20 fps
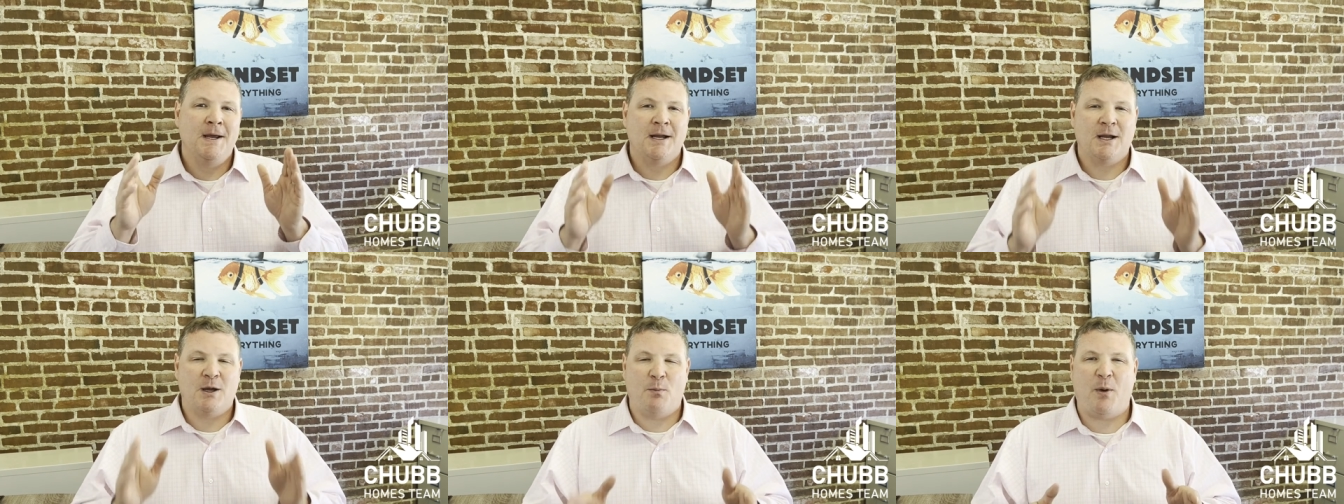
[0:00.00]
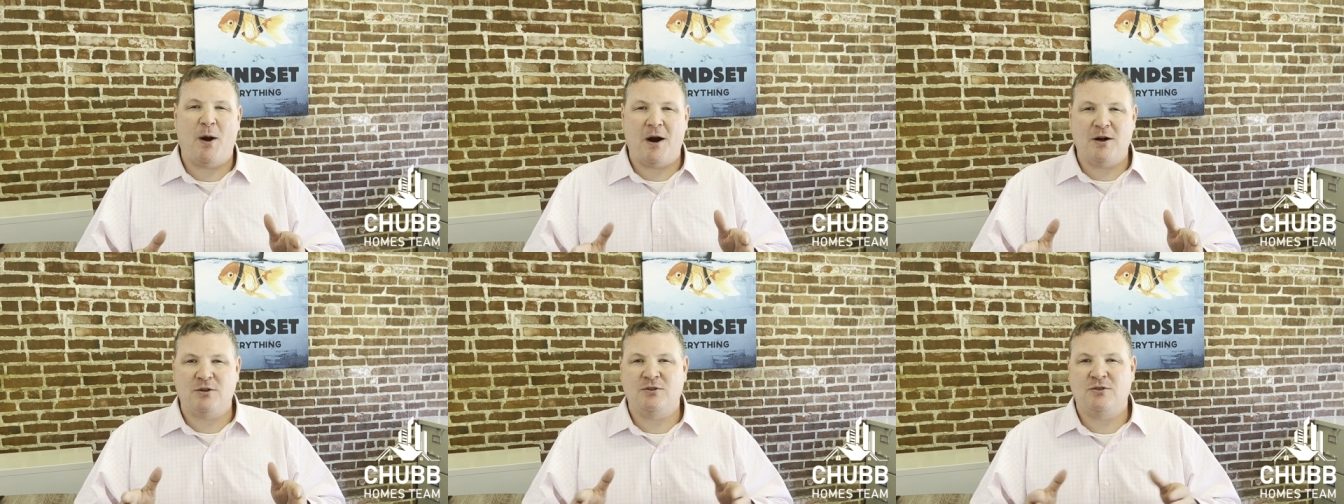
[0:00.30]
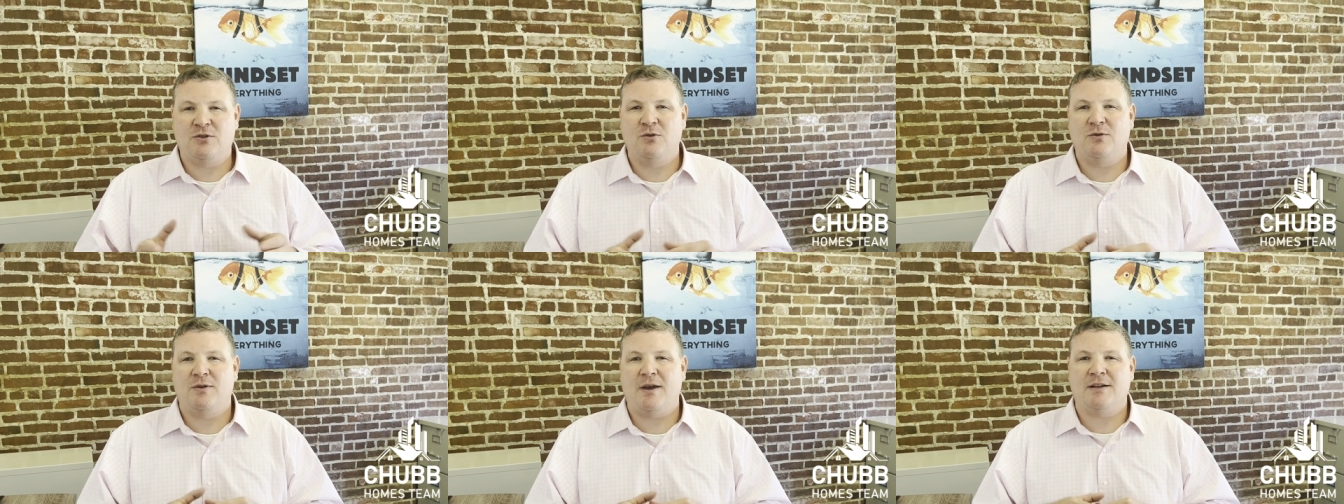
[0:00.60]

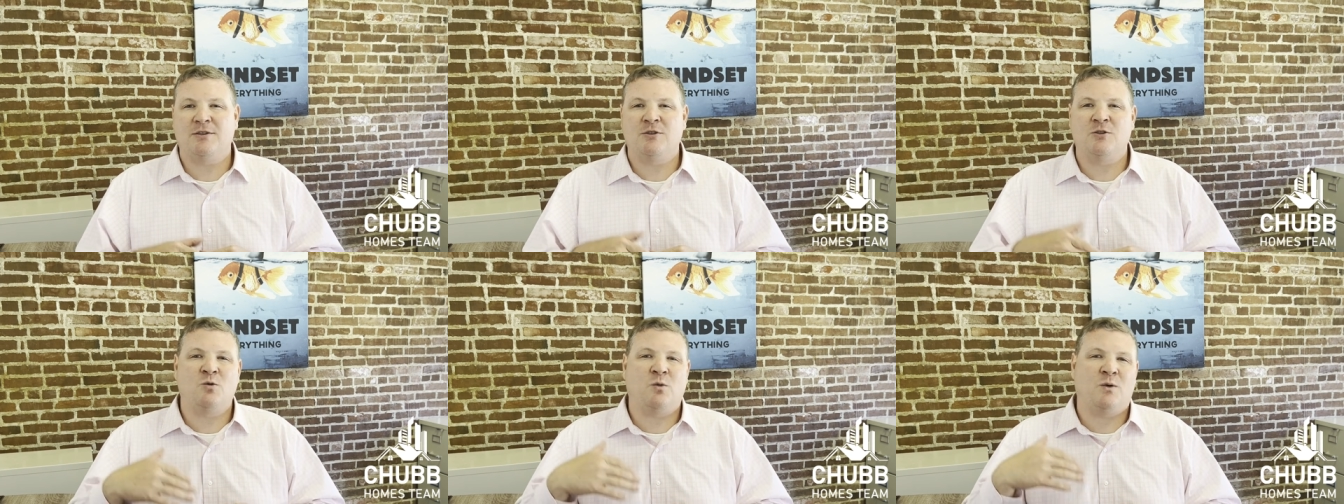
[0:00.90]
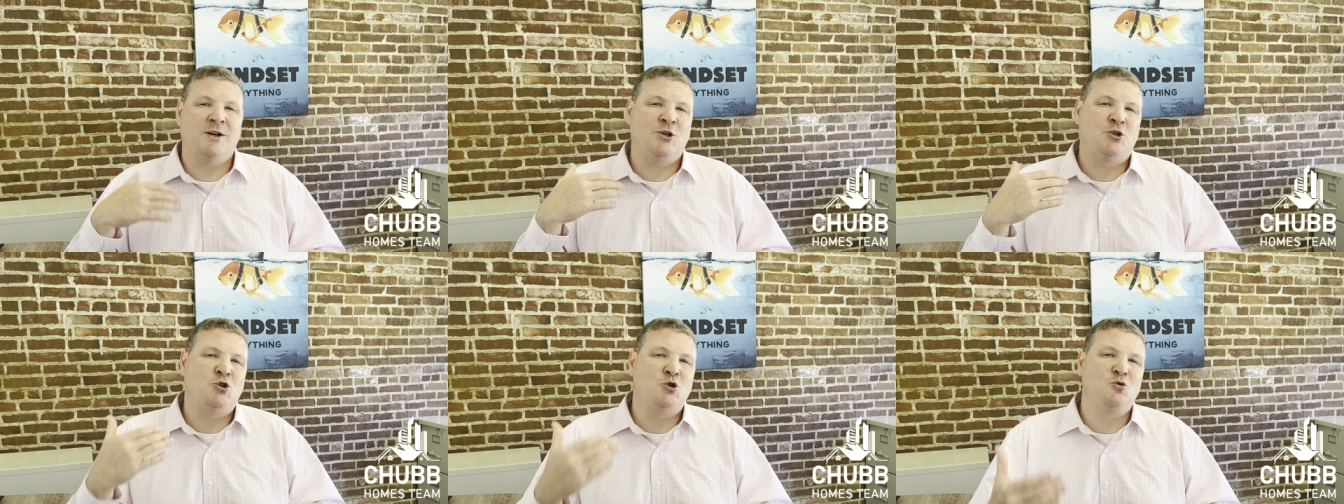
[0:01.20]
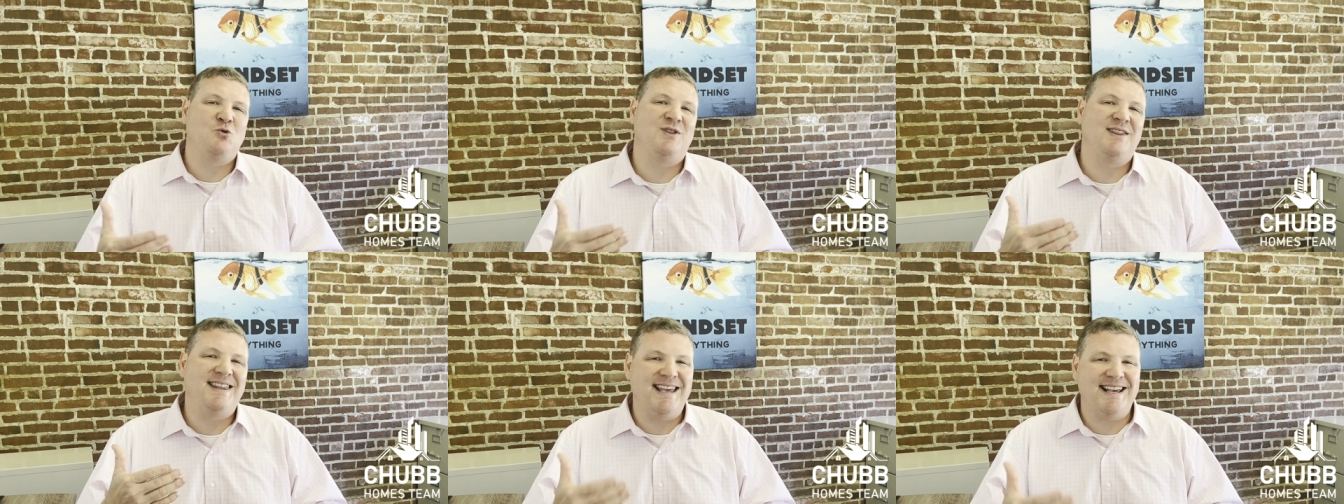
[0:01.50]
compared to
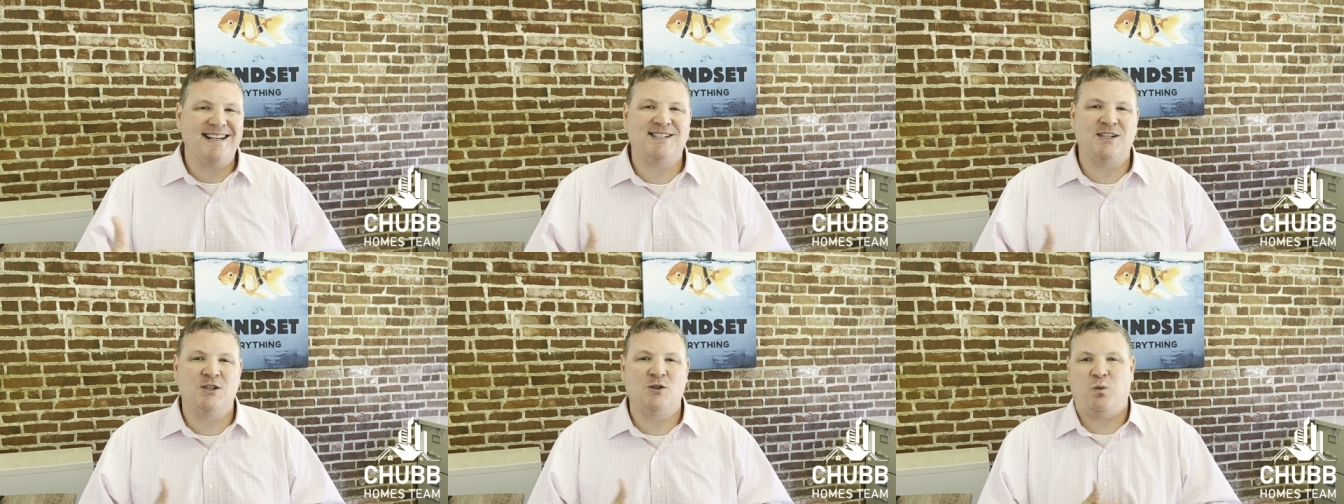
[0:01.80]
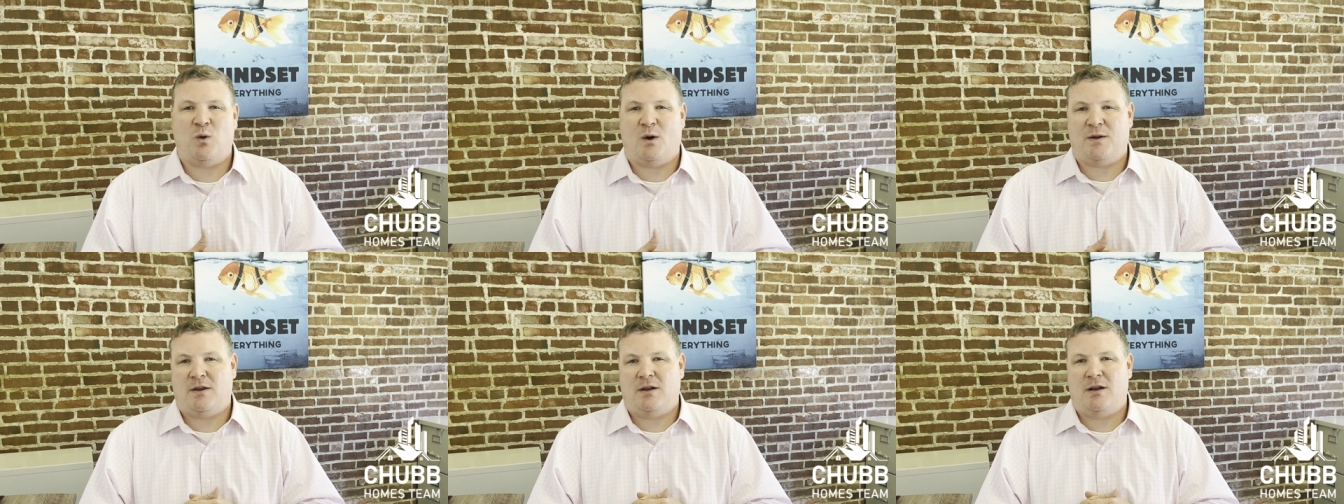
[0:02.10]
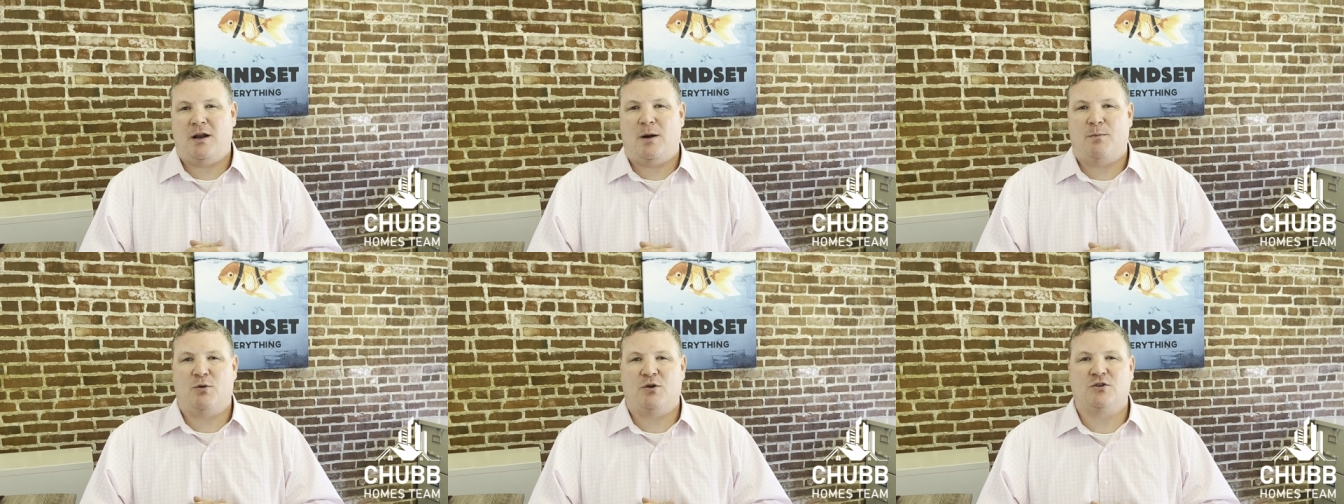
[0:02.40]
2022, this is what the
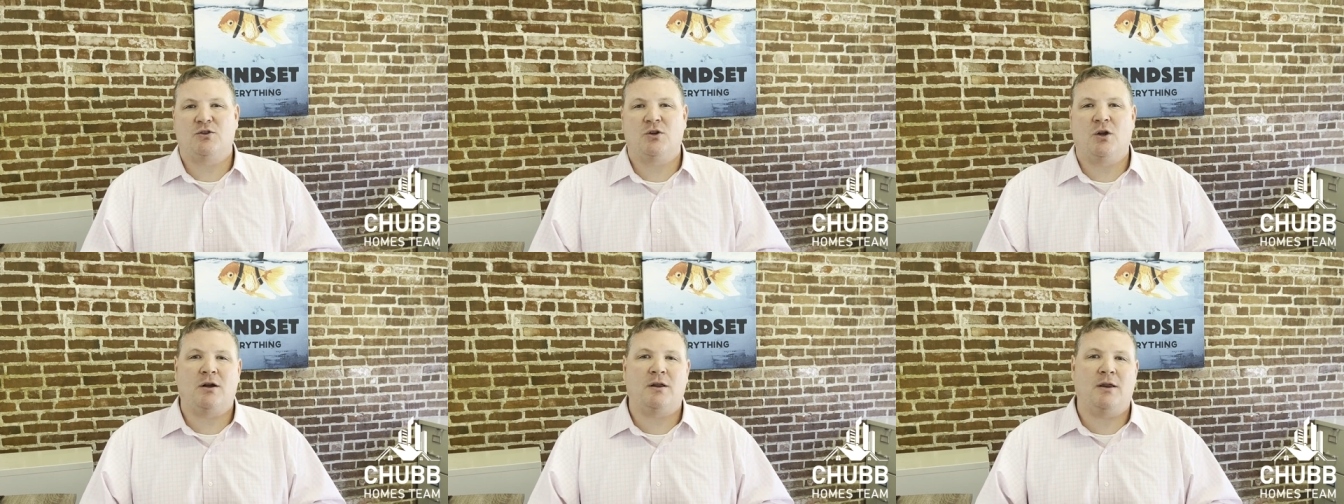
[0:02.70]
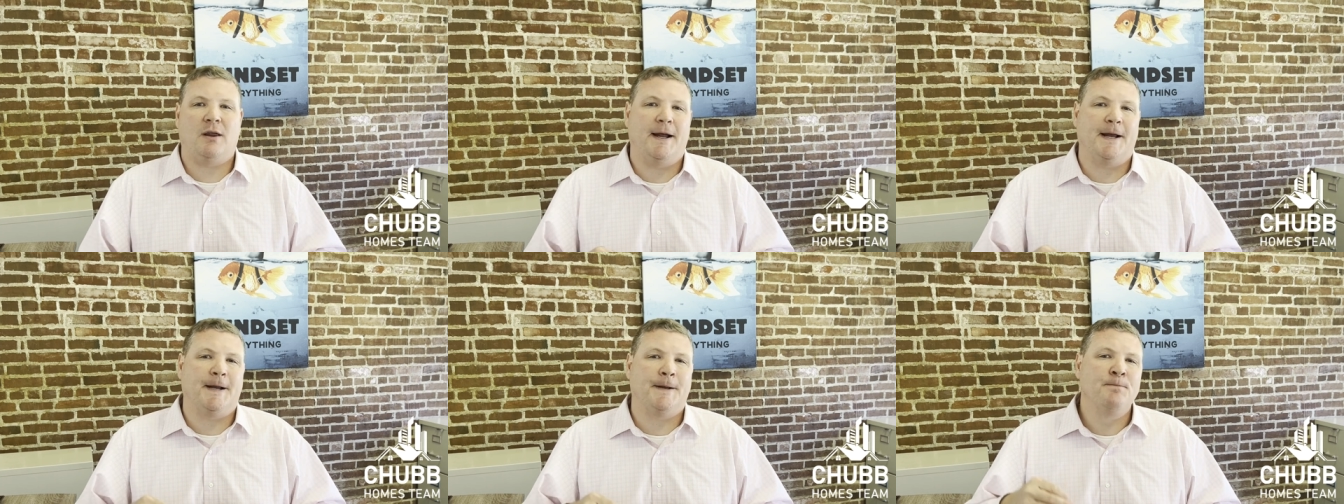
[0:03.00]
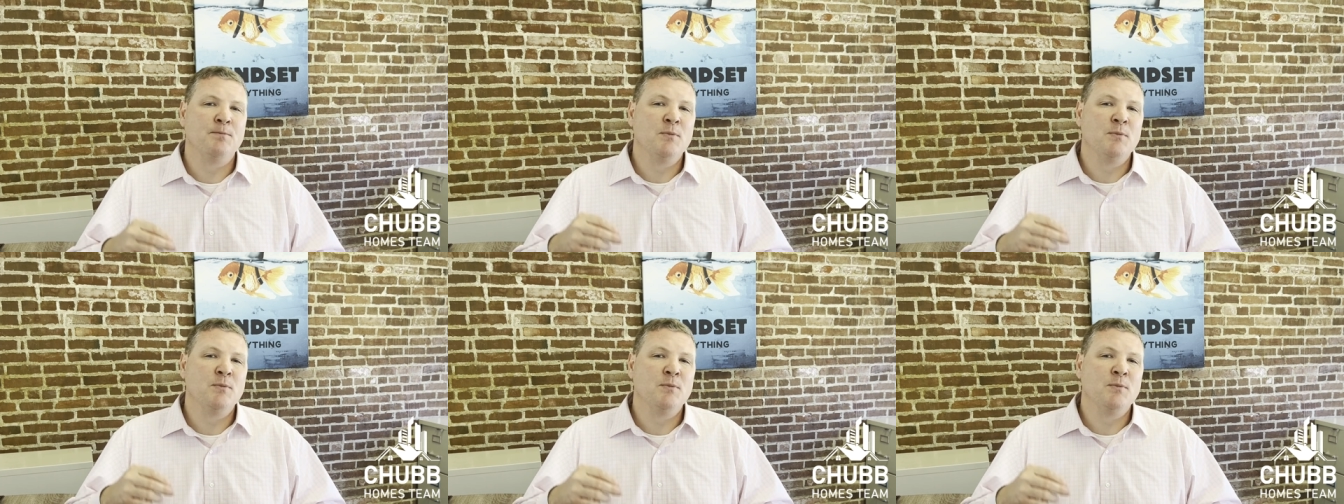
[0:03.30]
numbers look like.